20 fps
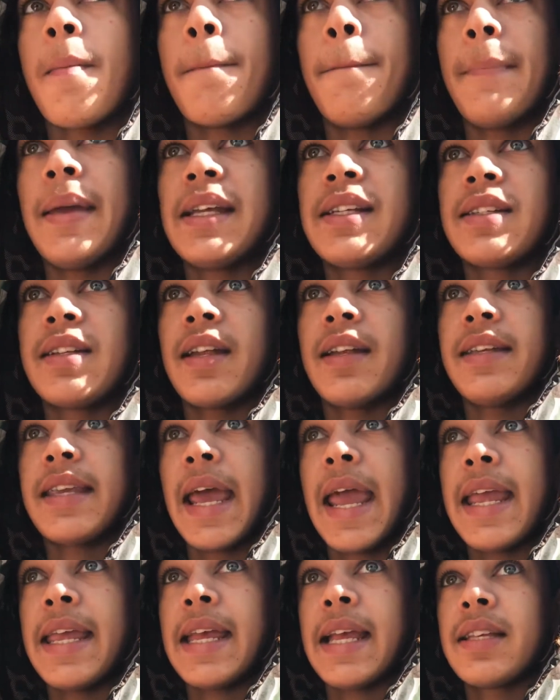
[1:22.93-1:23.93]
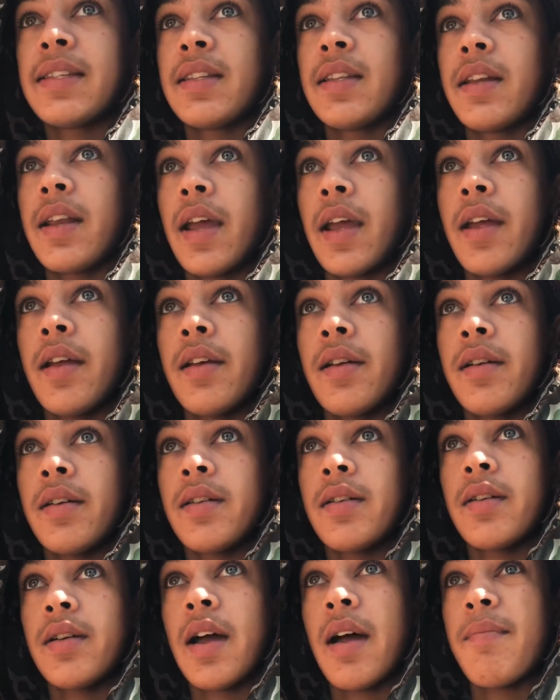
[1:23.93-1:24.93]
missed a day yesterday.
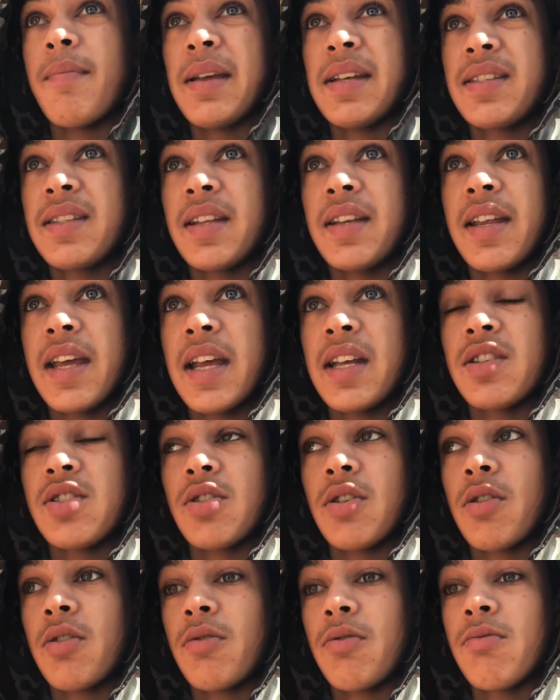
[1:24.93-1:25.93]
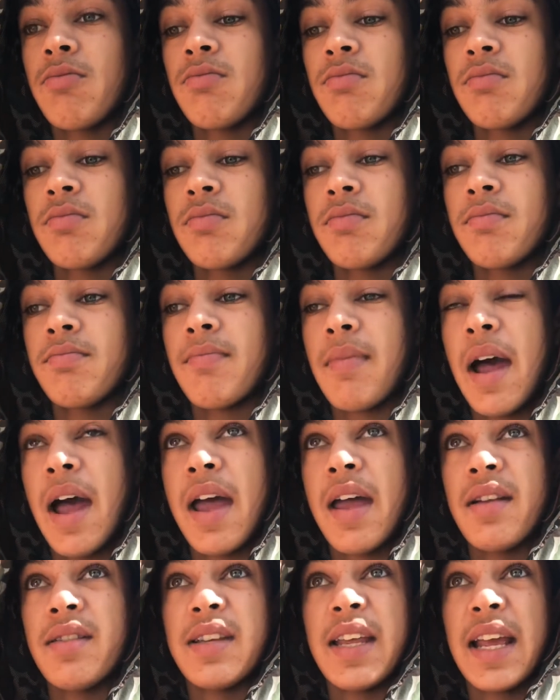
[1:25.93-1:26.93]
I missed the day, so
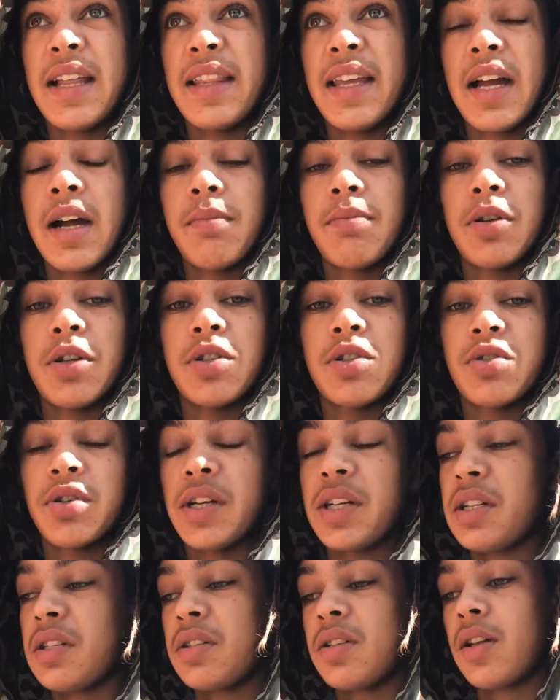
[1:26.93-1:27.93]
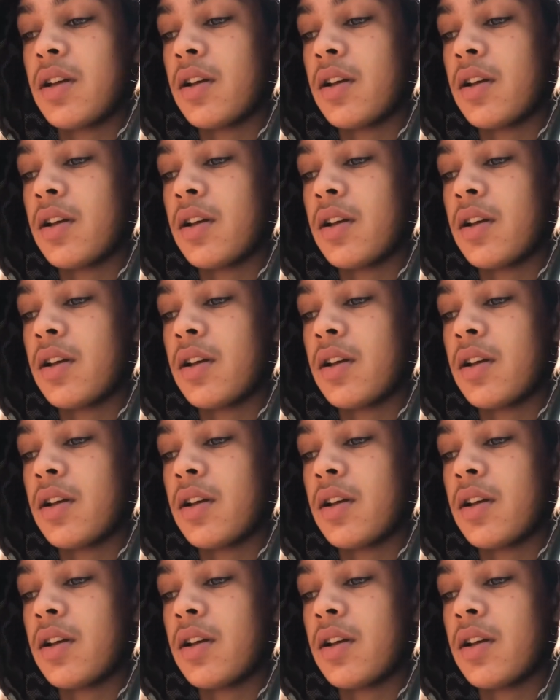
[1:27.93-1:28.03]
my daily upload streak is